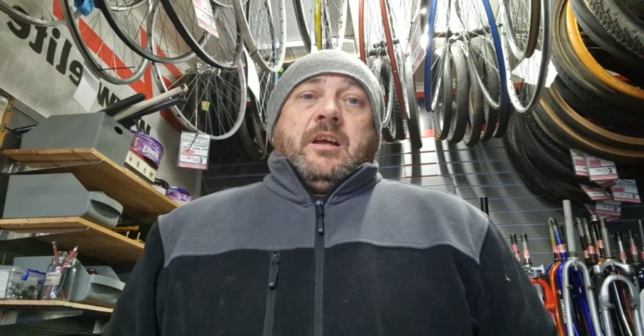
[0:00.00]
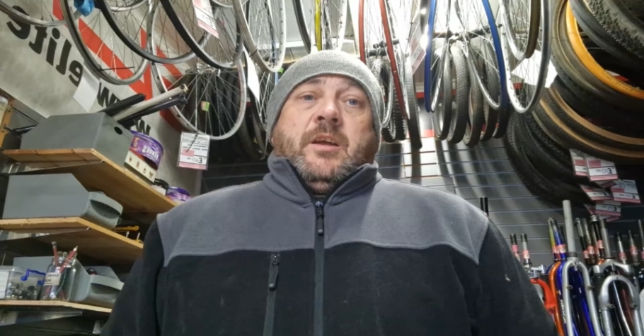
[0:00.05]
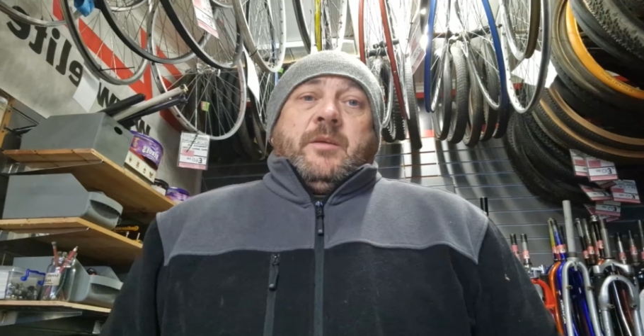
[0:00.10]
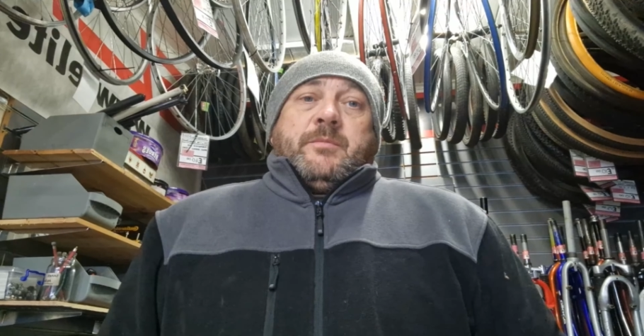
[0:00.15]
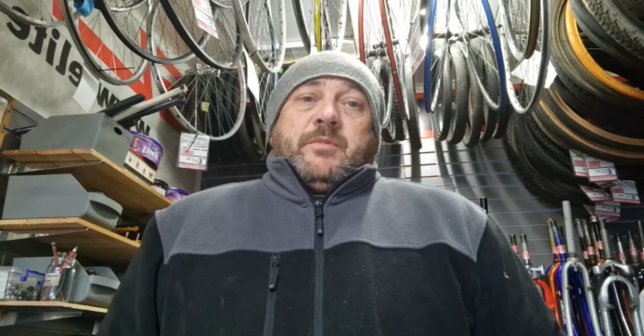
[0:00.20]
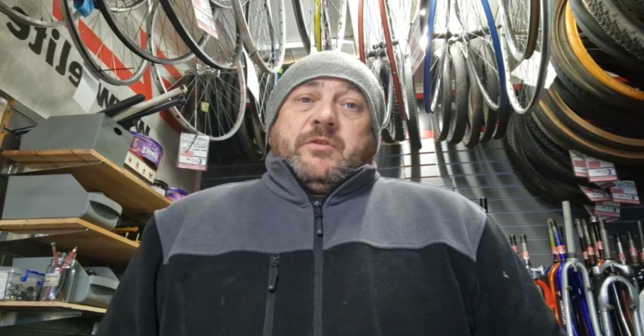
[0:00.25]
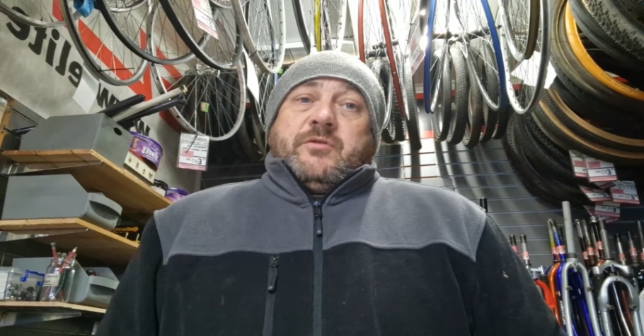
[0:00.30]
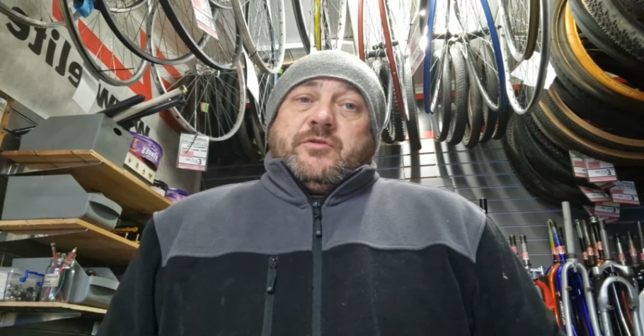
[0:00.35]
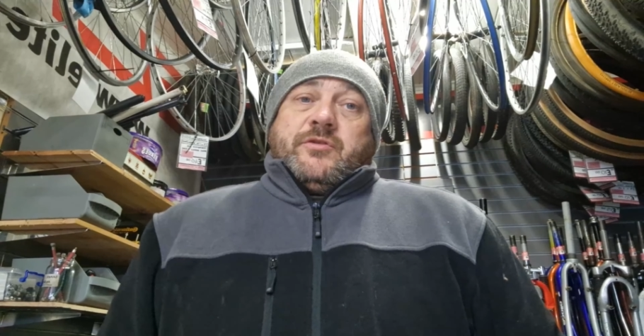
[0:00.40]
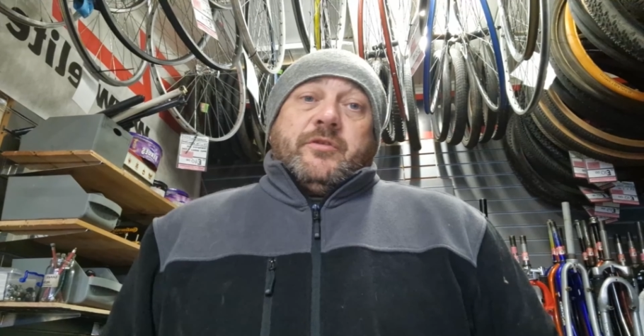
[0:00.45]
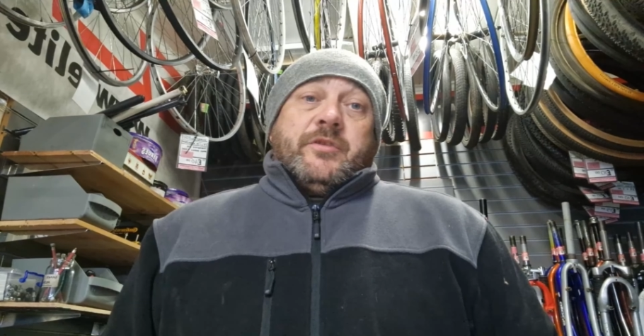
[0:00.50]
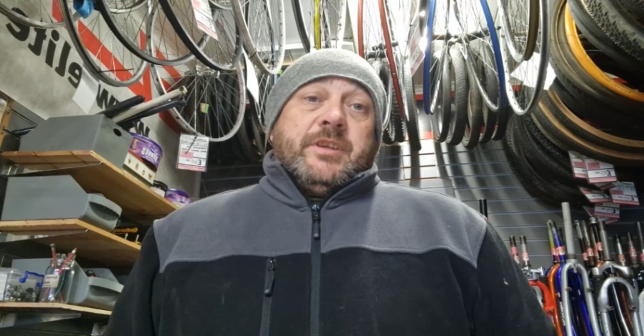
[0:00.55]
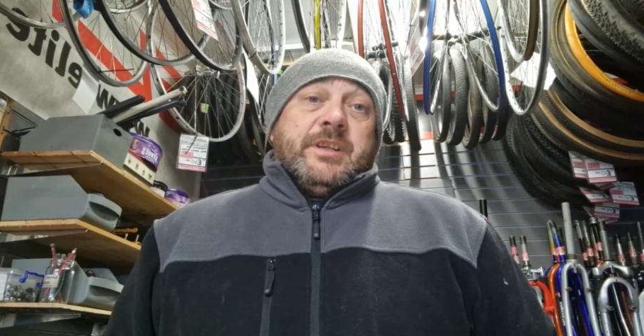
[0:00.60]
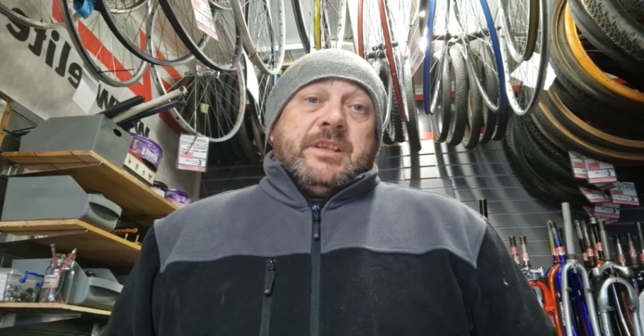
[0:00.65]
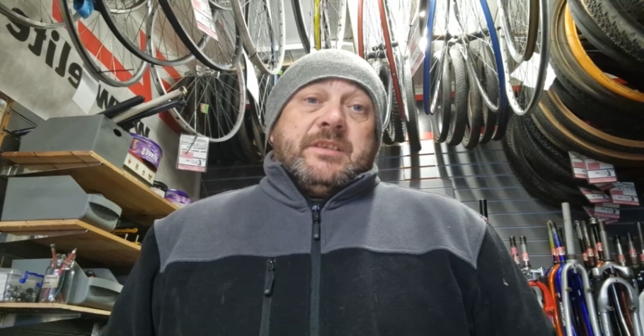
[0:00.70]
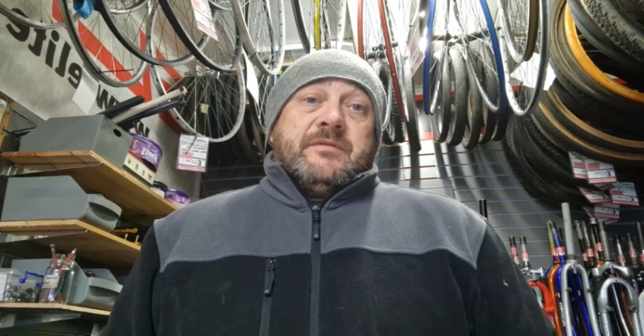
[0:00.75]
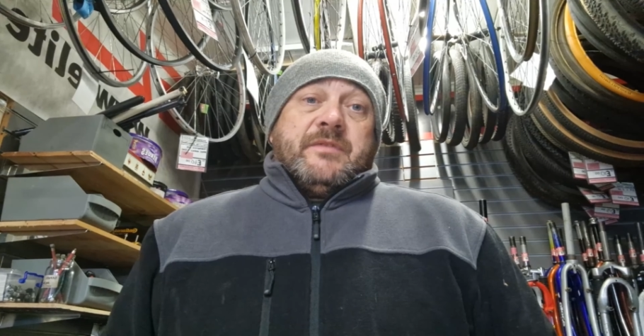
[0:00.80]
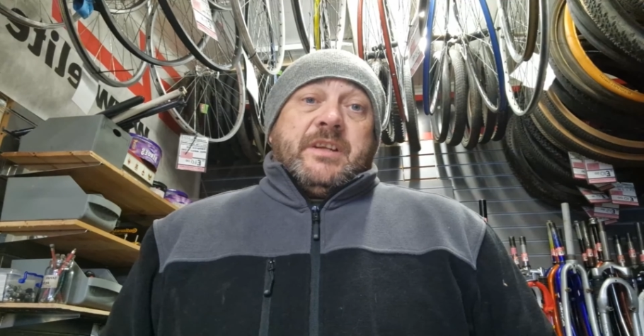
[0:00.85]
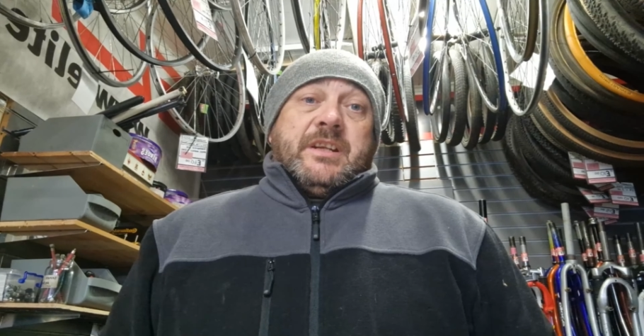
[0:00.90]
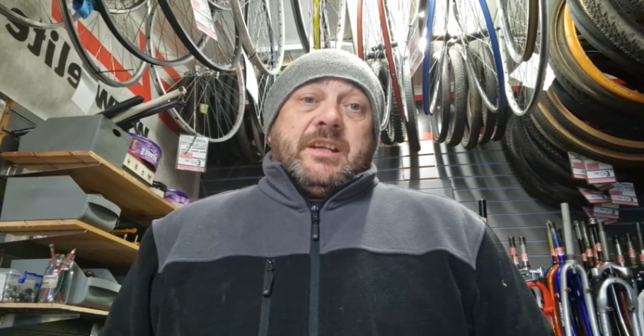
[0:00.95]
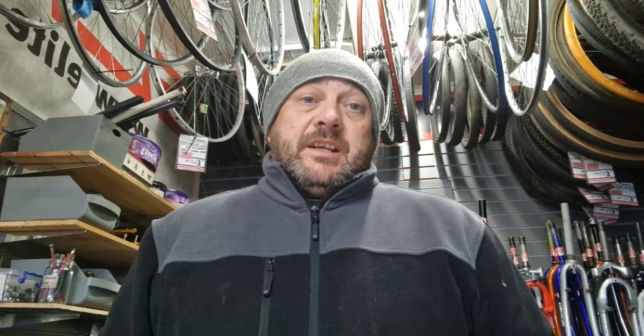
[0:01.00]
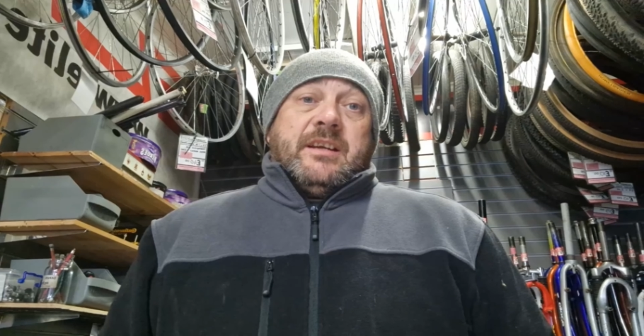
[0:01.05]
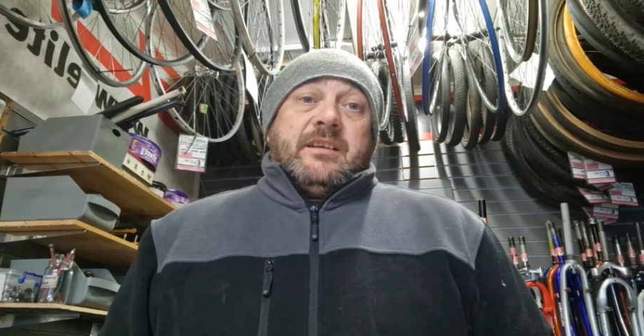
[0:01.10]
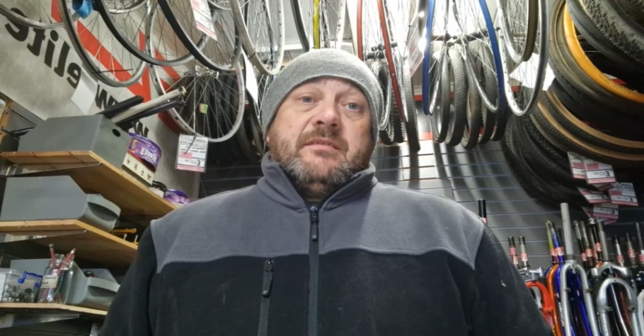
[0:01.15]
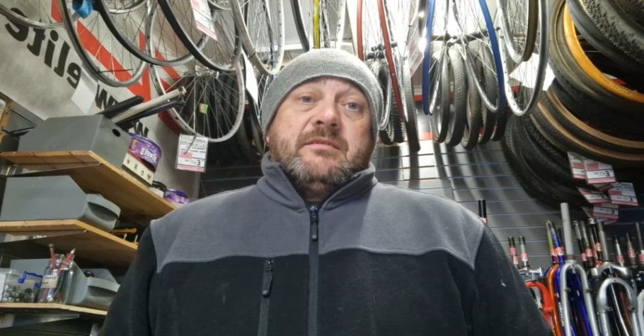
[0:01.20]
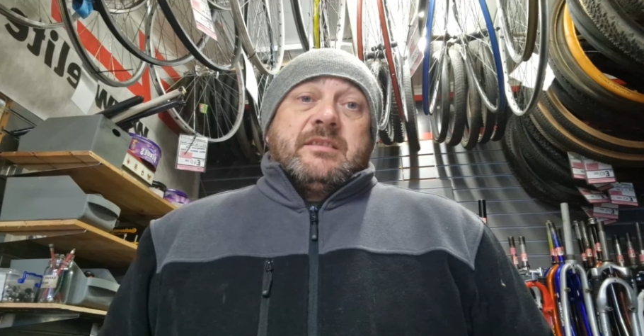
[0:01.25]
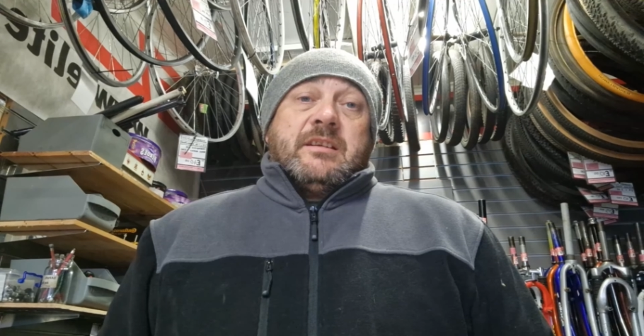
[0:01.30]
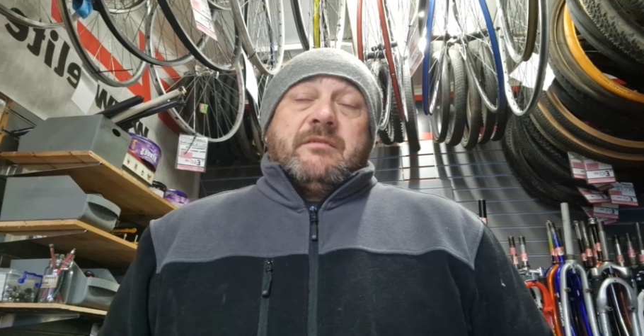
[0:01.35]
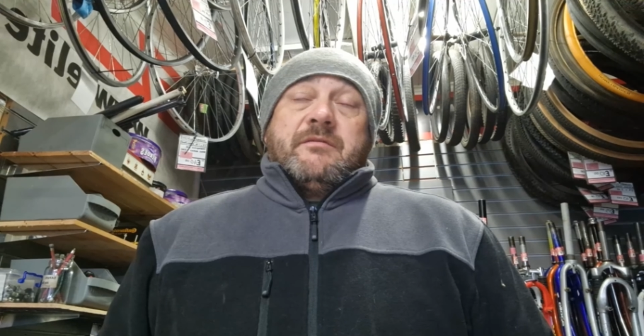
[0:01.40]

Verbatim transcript: I hope you're enjoying these videos.